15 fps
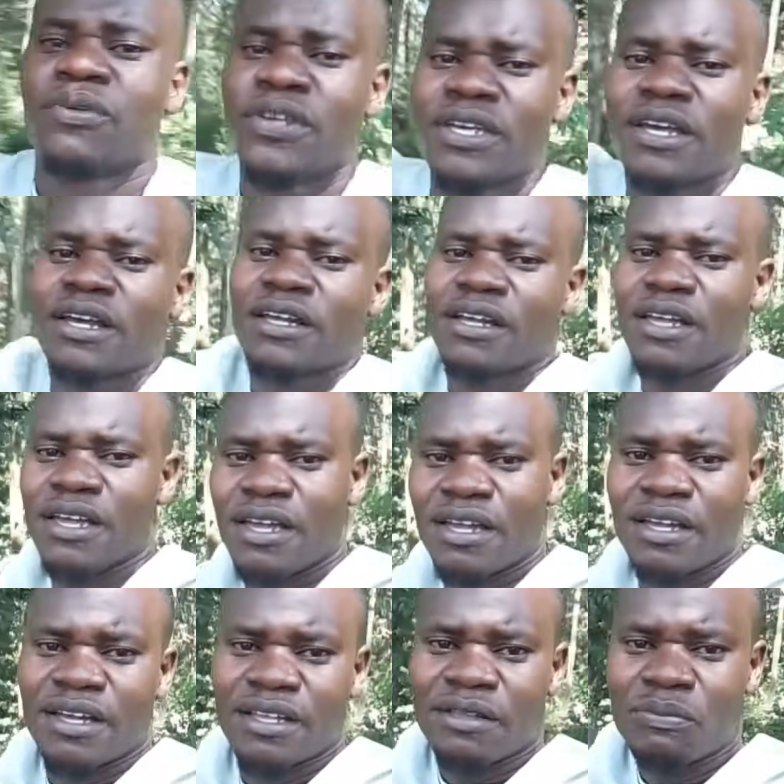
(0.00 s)
here,
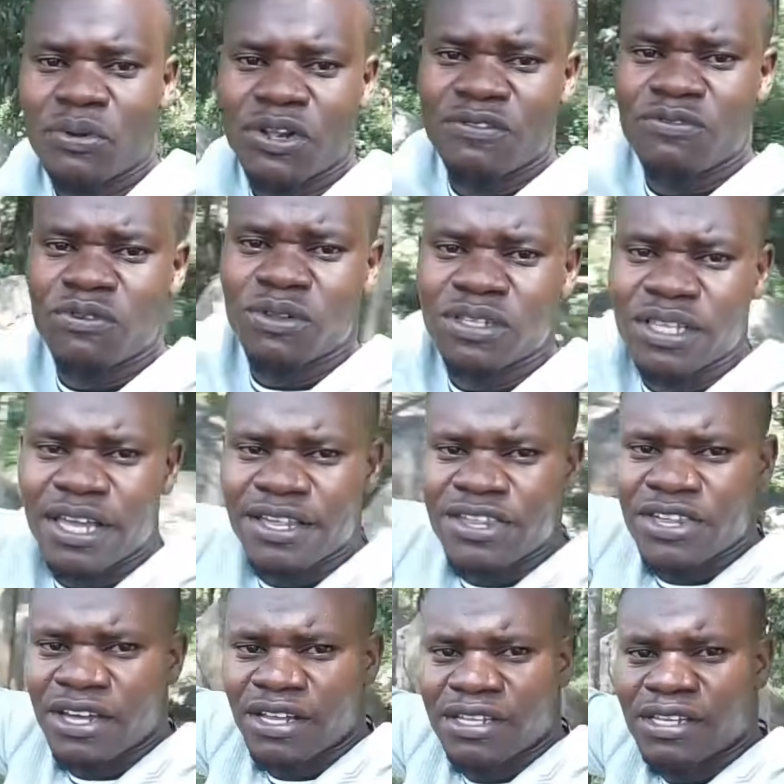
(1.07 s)
beautiful
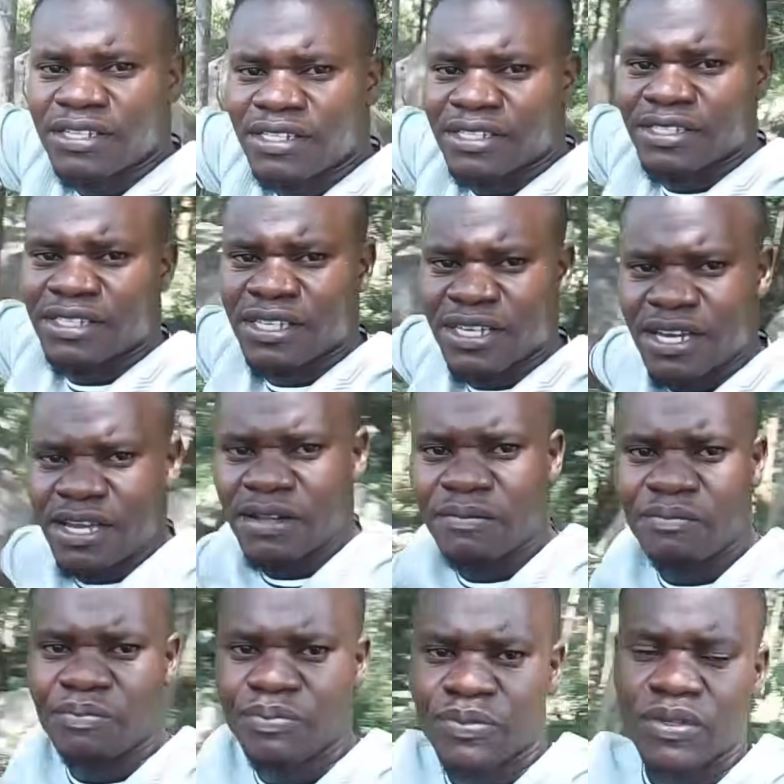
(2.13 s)
nature that is here.
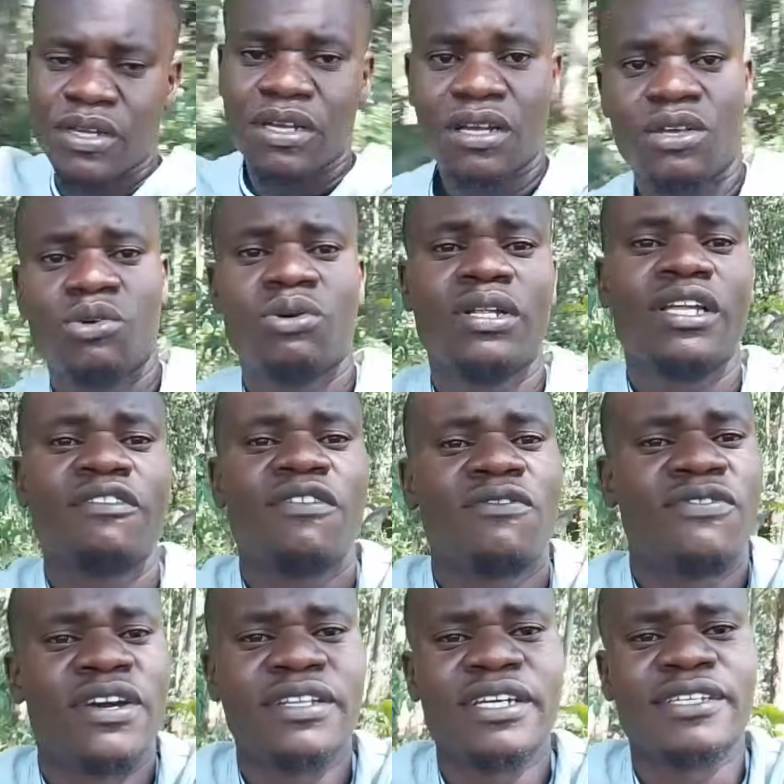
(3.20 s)
You will never
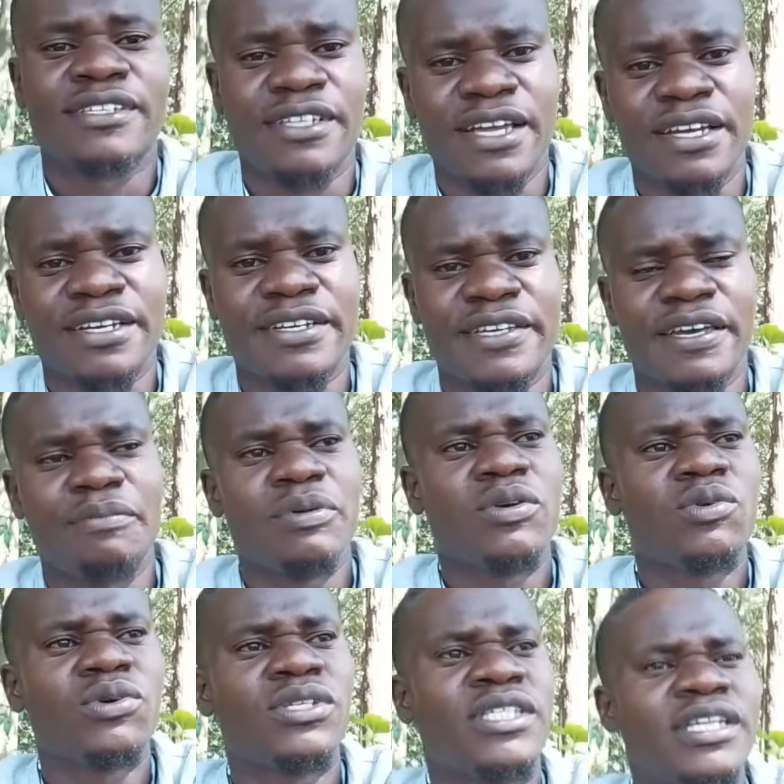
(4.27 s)
find a snake here
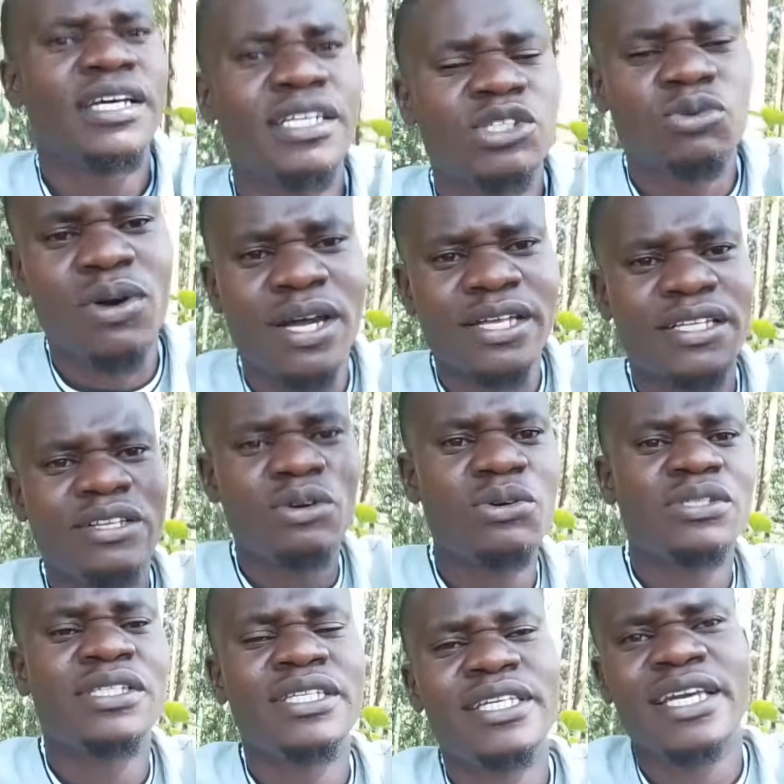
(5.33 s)
because snakes were in
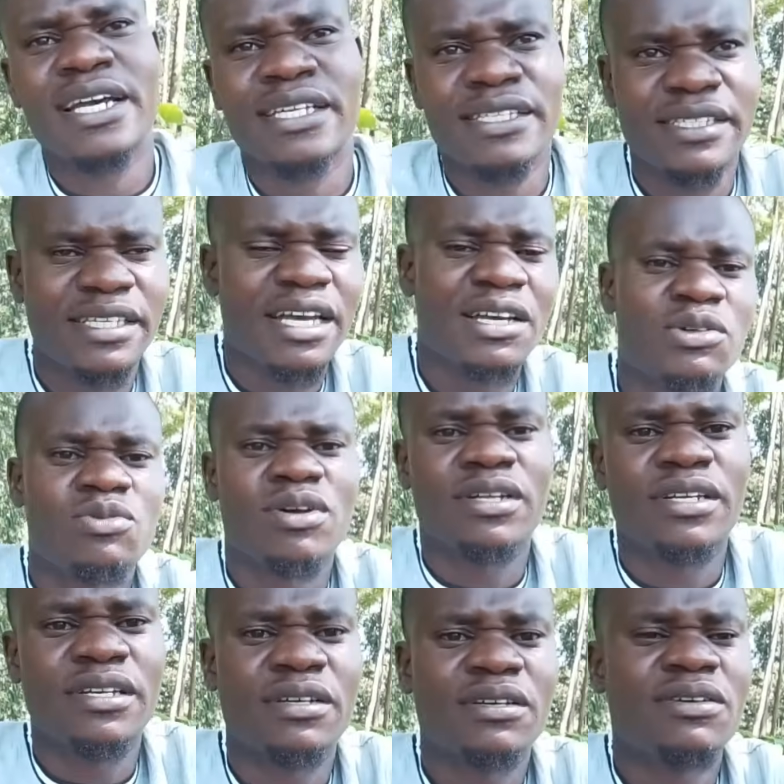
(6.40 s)
those years
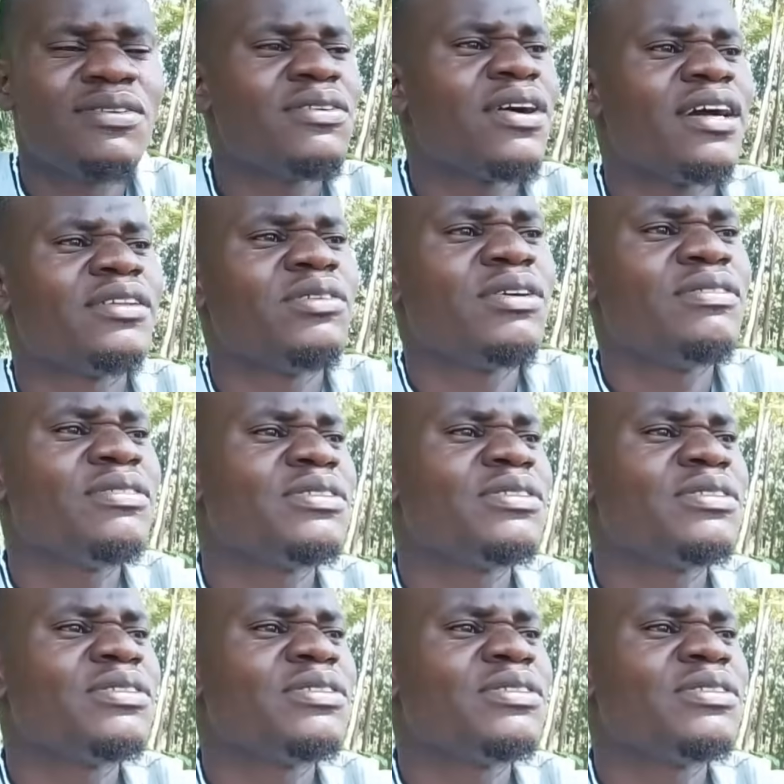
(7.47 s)
actually. You cannot